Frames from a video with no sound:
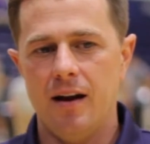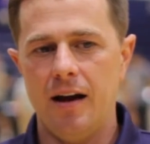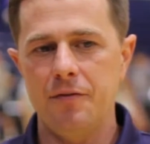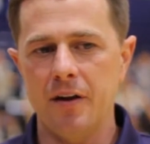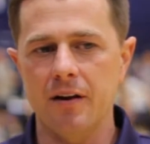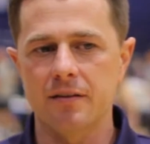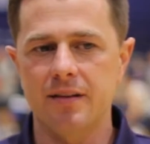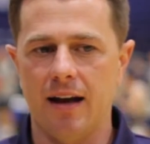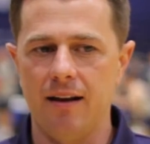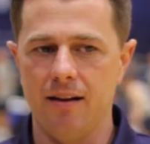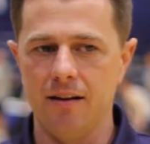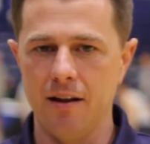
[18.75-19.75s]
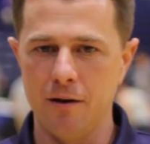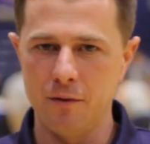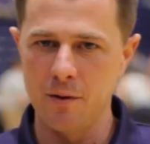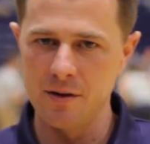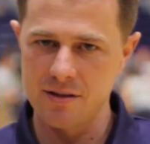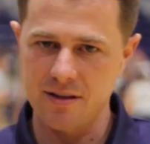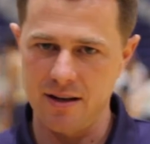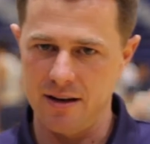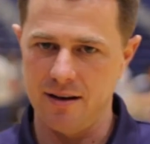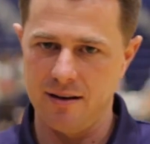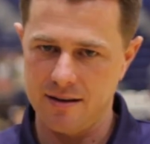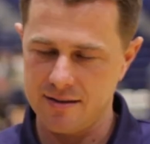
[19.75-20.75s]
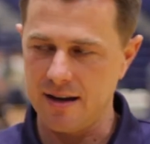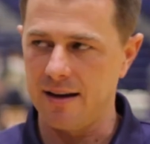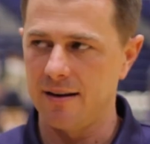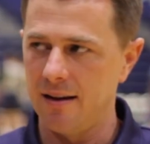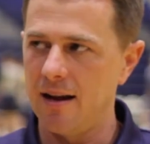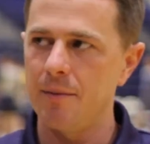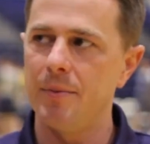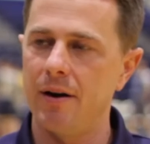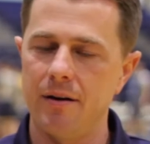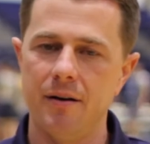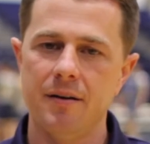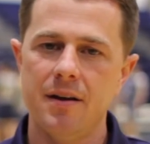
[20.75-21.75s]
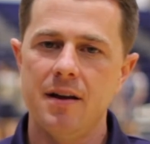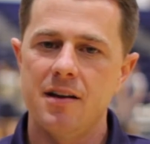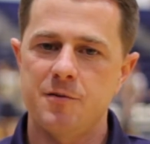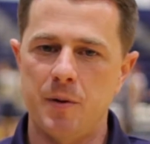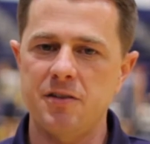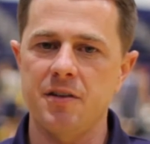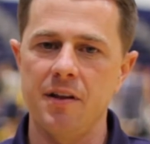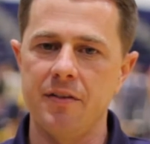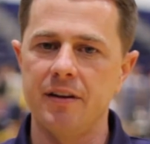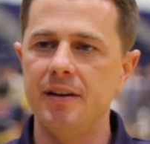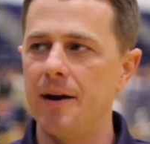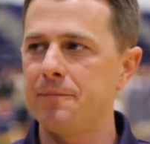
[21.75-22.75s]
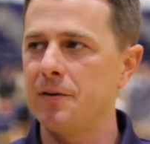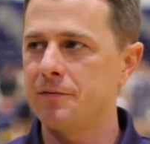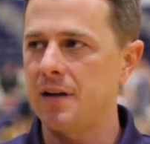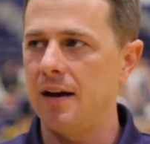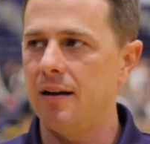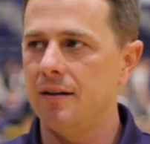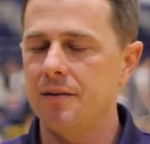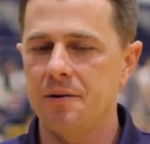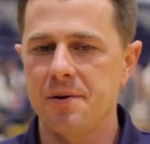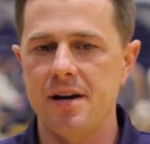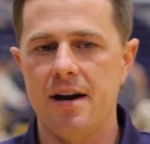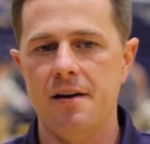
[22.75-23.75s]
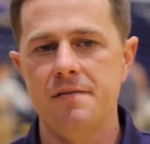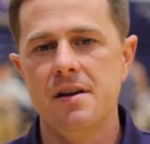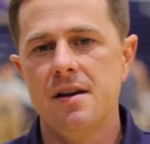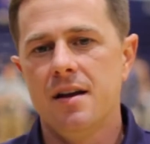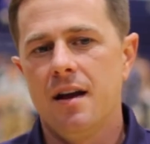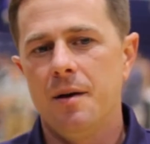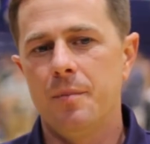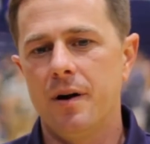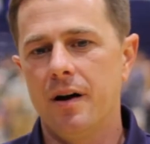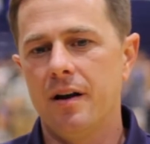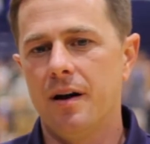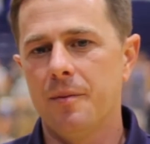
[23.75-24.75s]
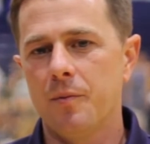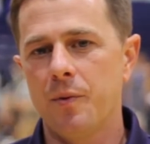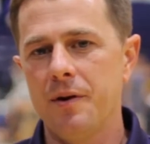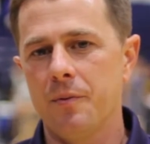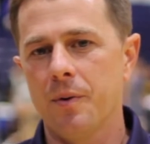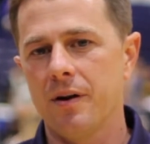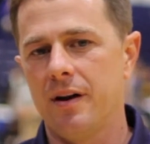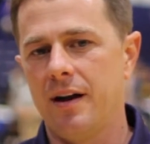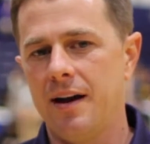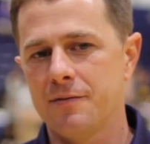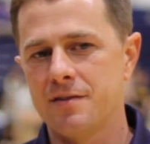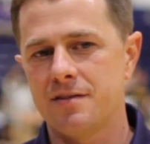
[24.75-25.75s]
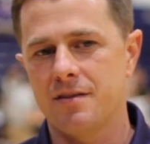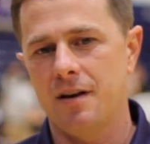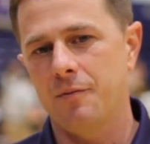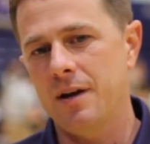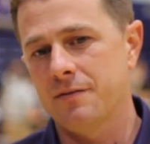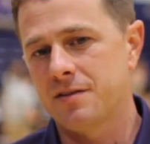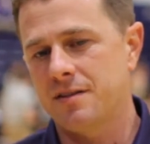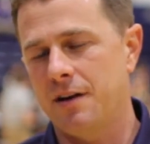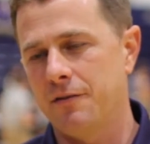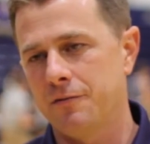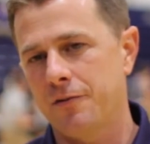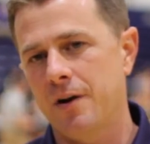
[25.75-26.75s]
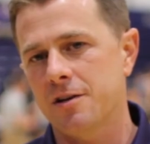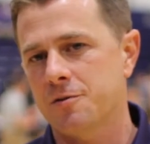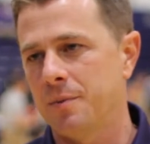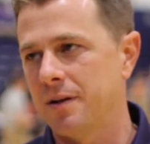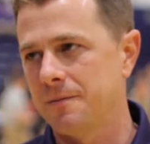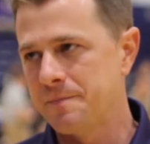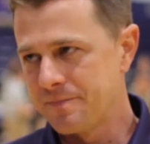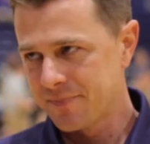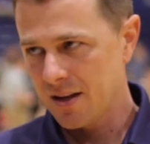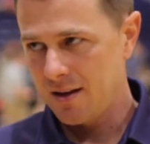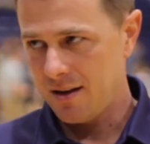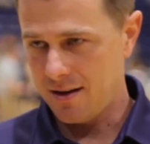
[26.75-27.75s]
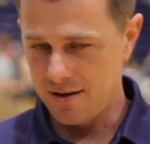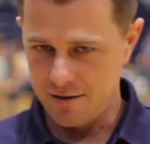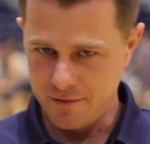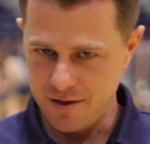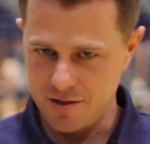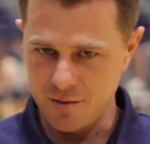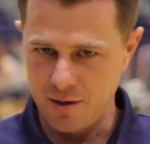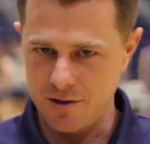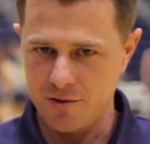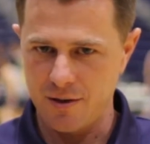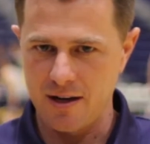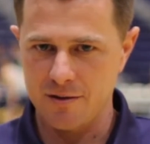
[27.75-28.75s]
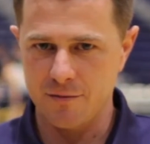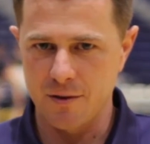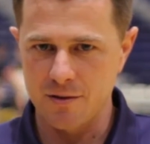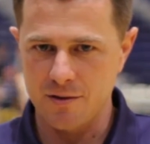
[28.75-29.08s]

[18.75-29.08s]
I think our talent level has gotten a lot better, especially the depth of talent that we have. But we're going to have we have 7 freshmen and a Division I transfer.